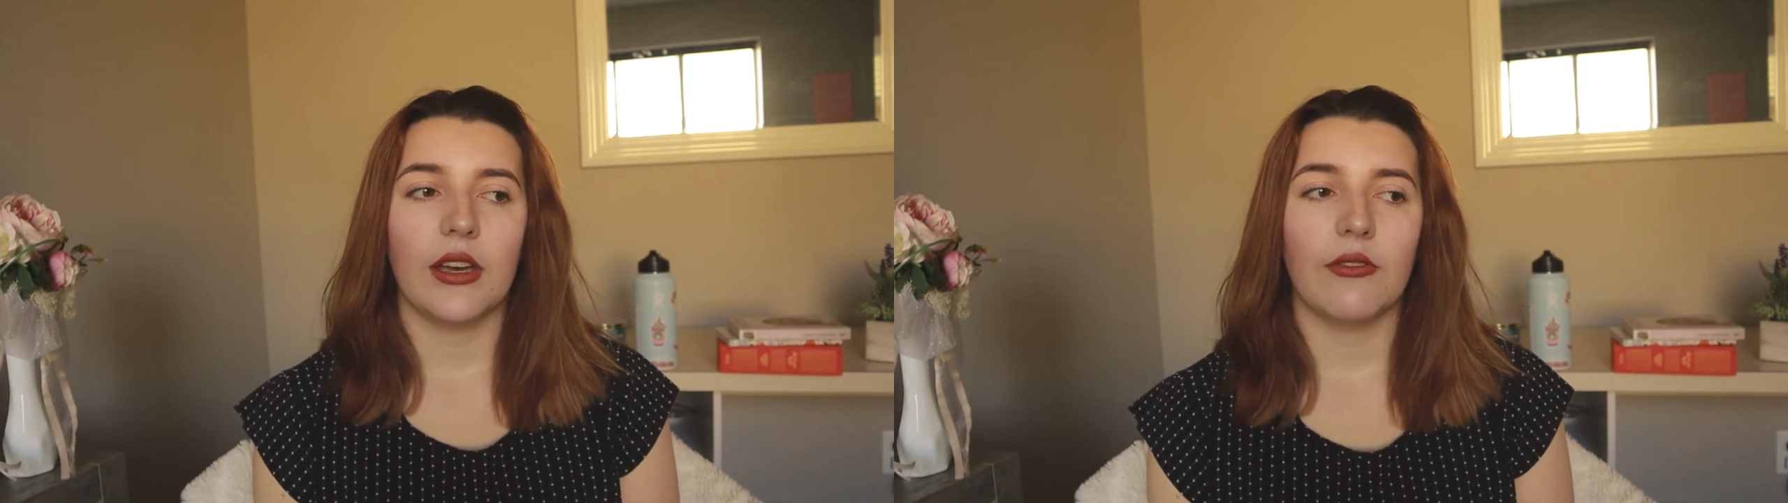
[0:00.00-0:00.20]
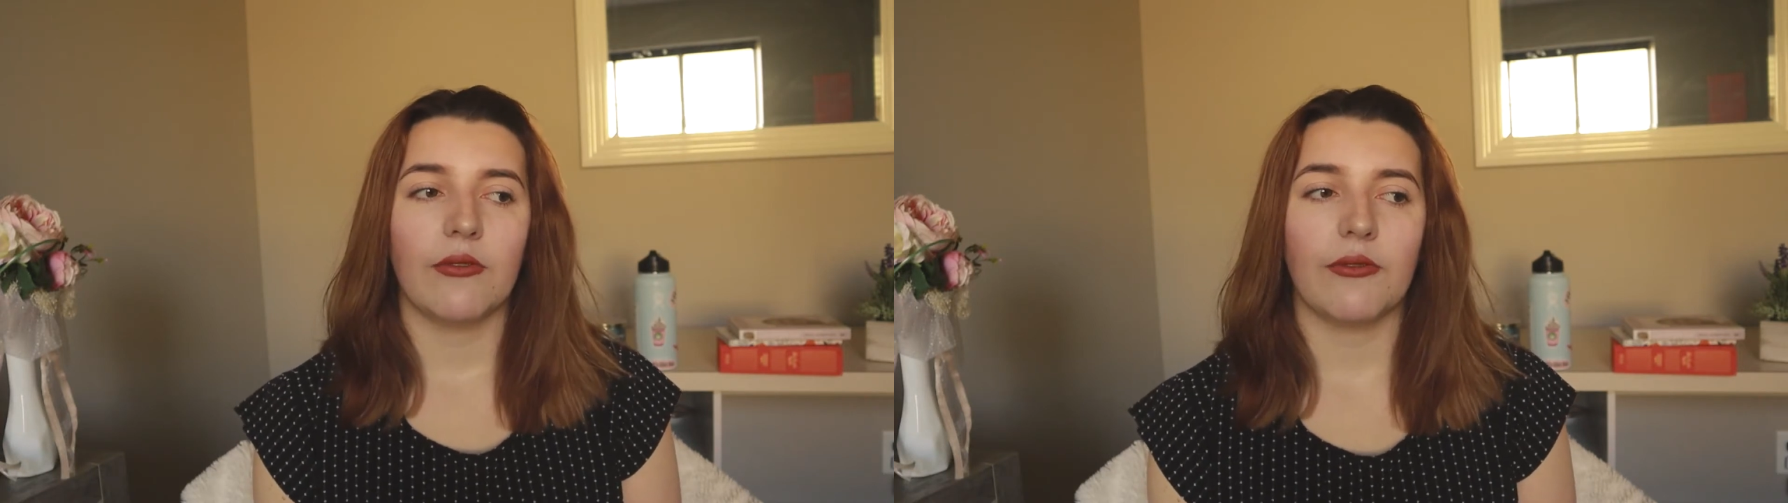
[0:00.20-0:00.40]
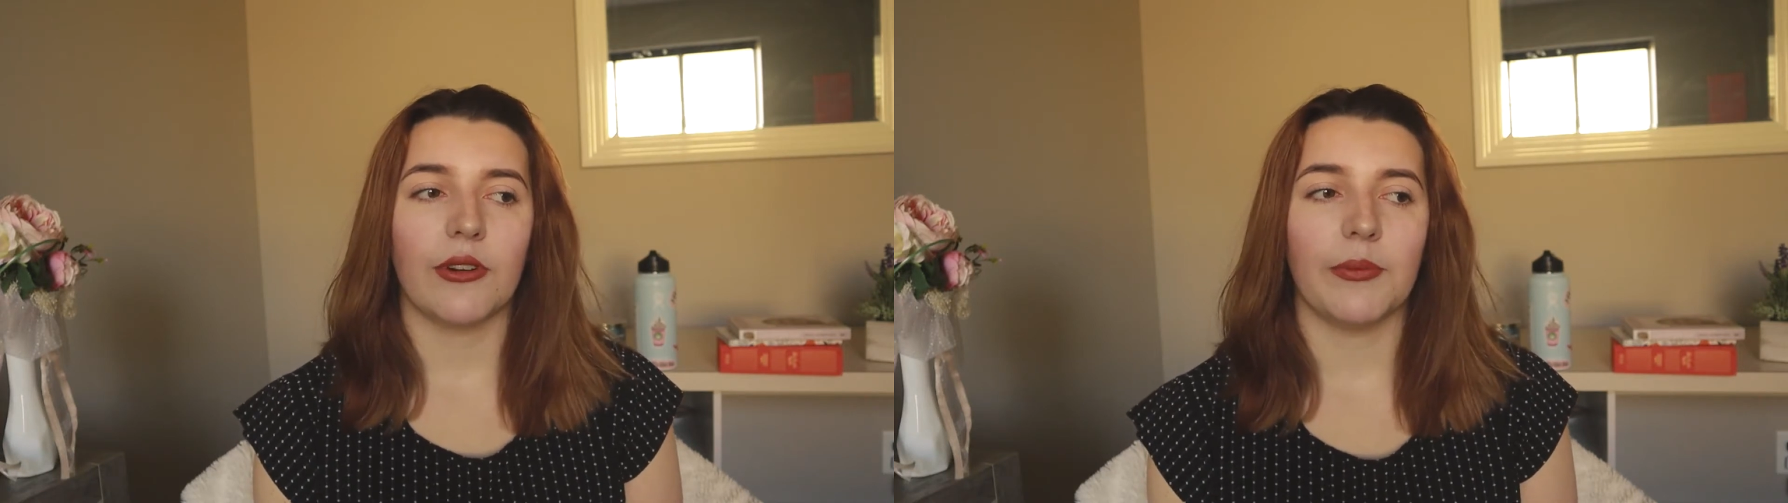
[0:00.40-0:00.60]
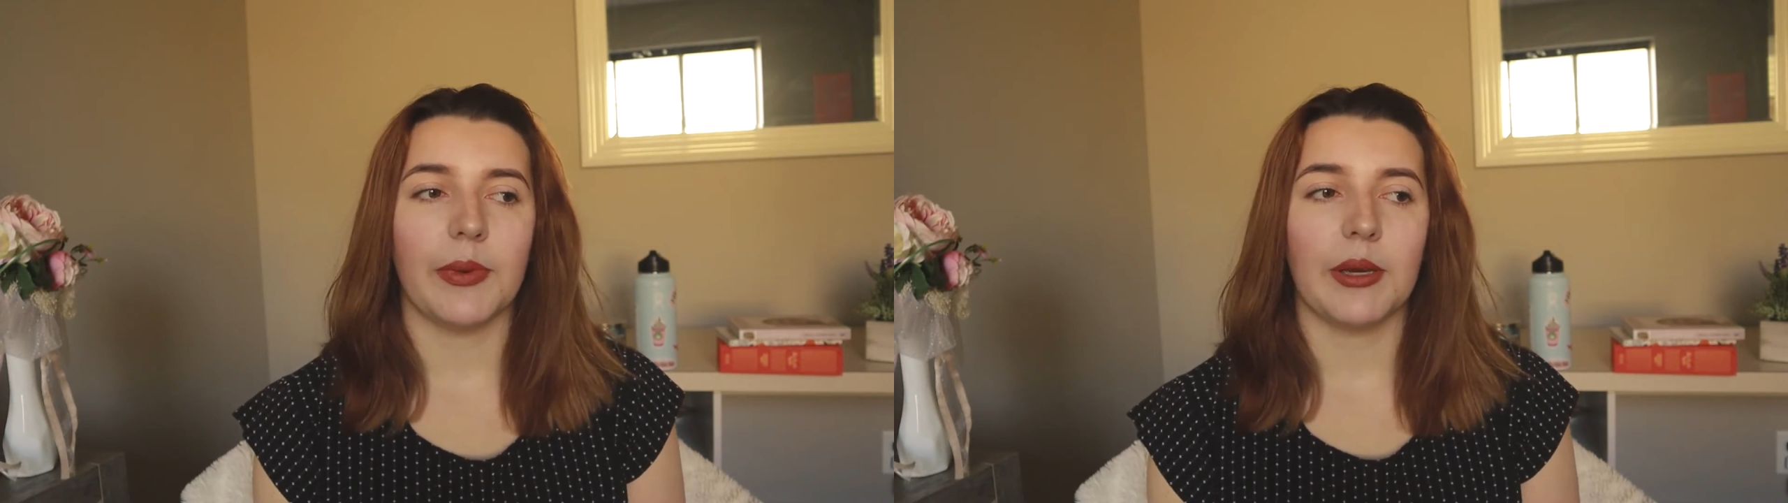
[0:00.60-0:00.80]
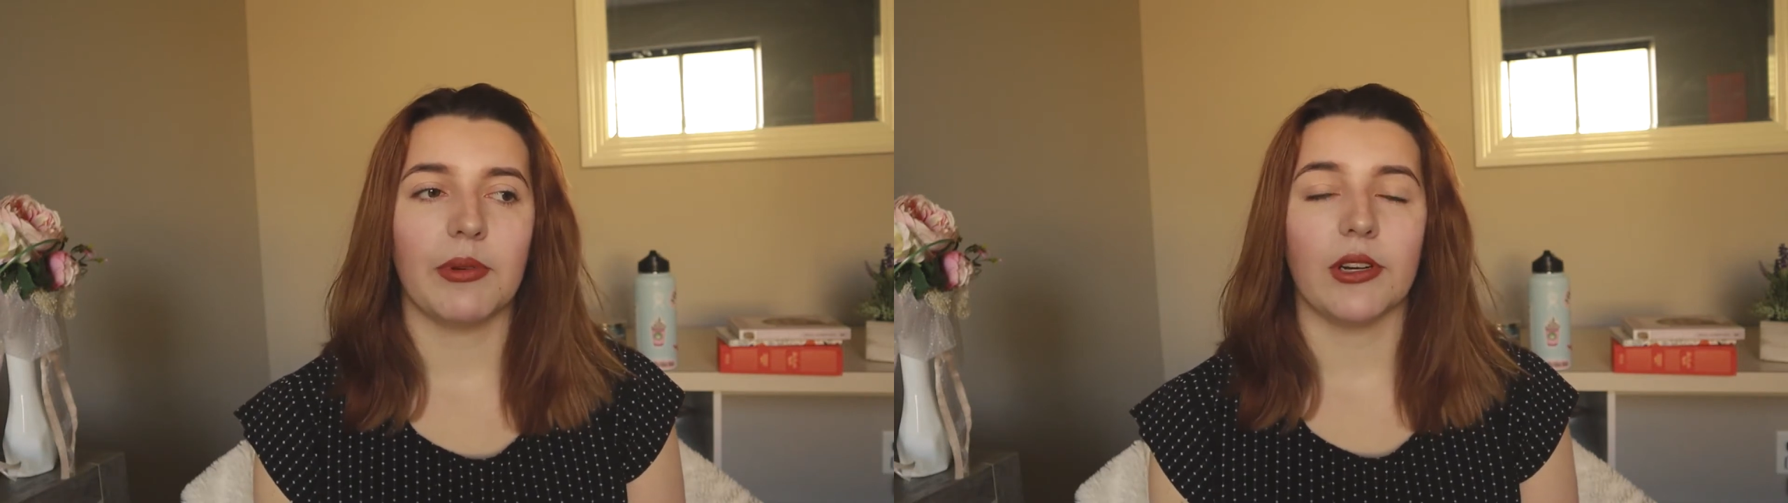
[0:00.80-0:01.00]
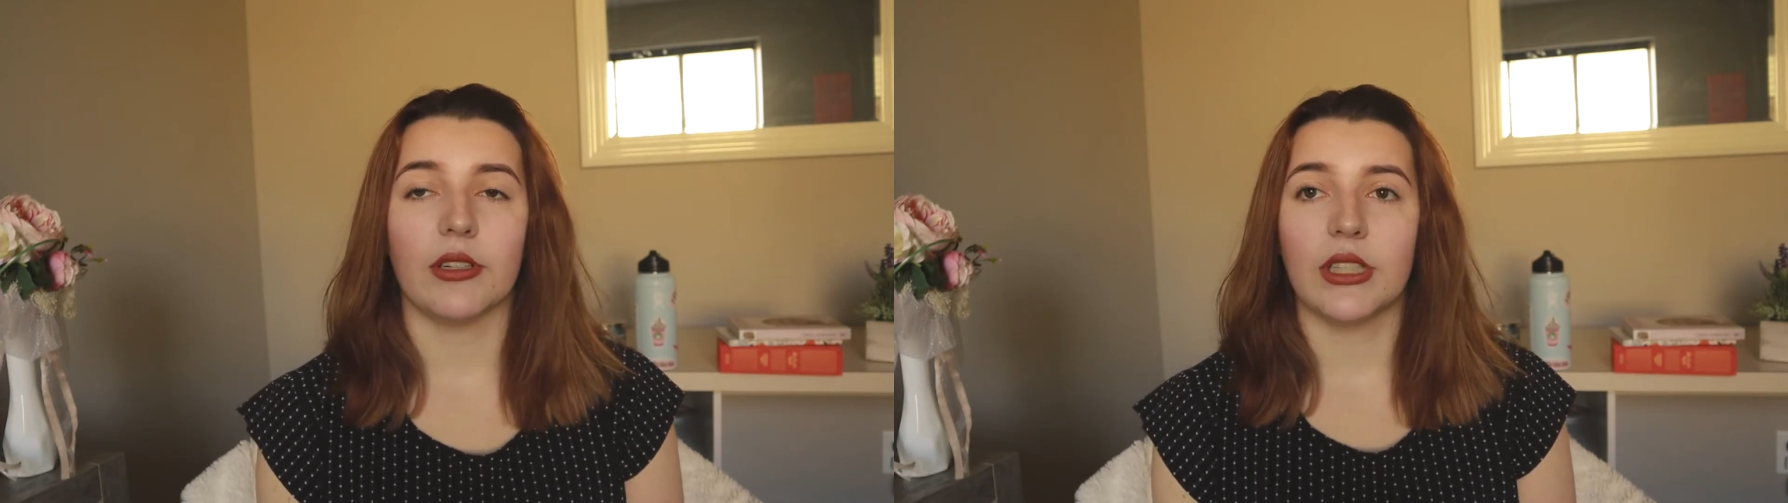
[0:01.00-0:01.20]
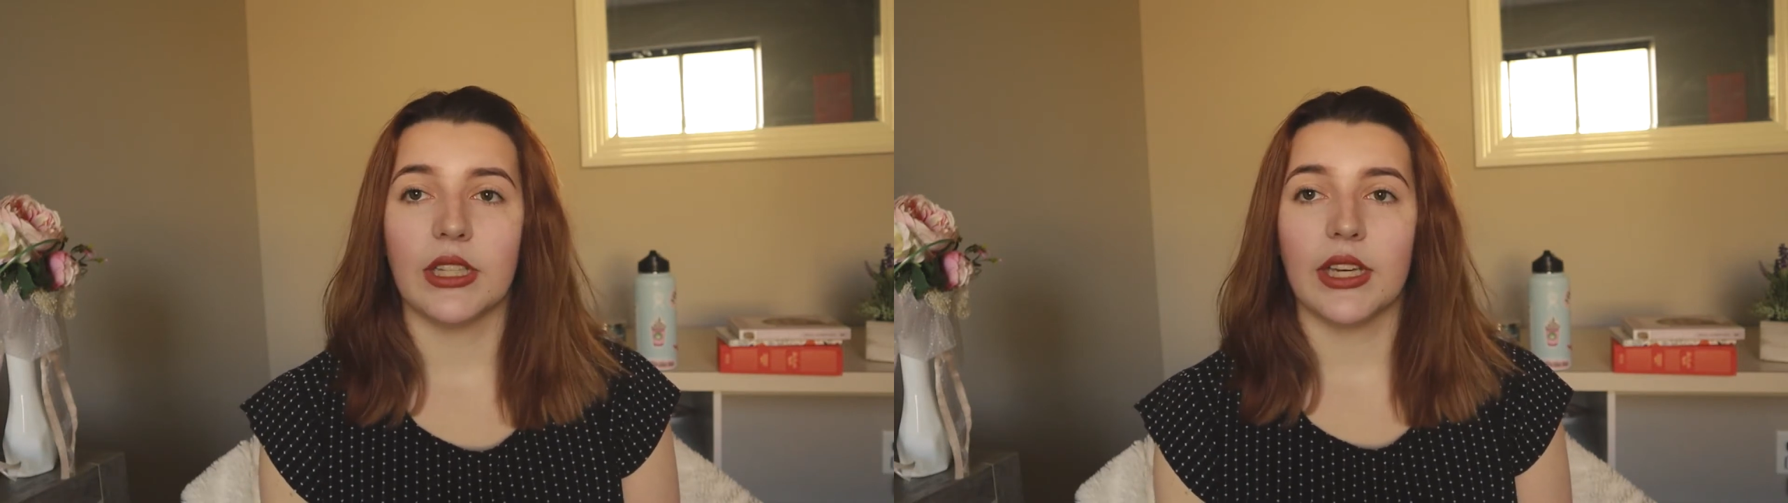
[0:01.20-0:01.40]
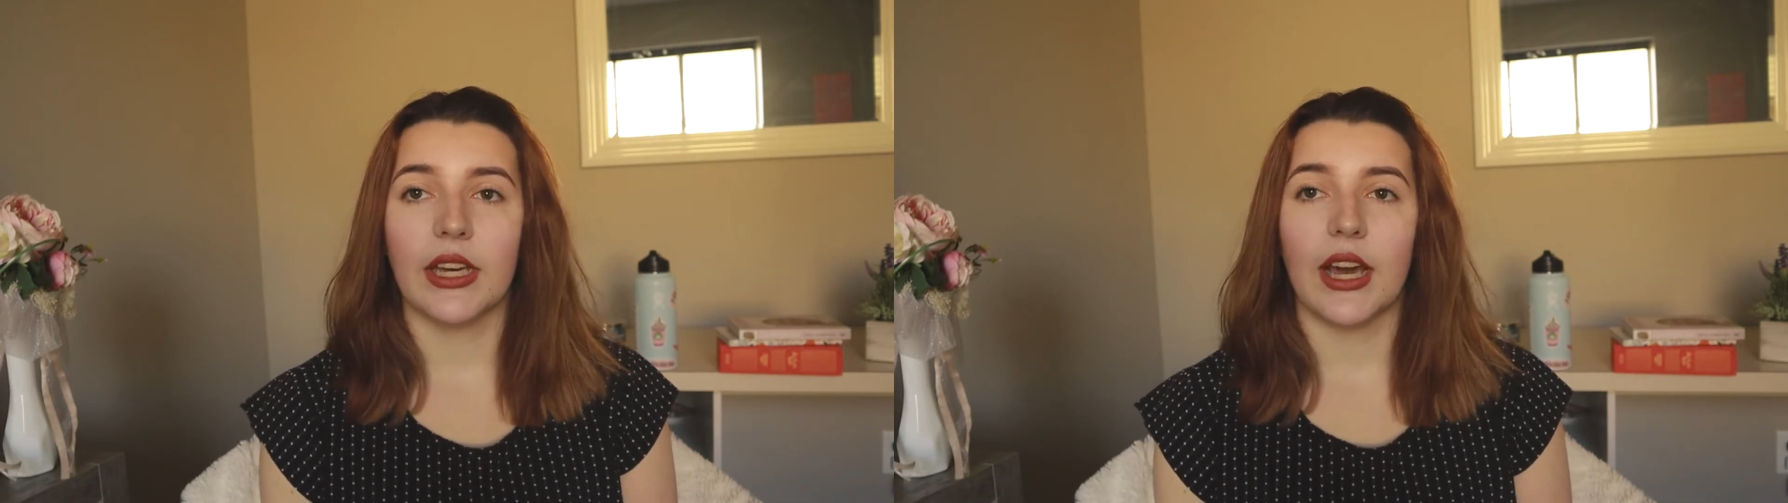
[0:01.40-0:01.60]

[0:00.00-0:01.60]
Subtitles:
for me personally,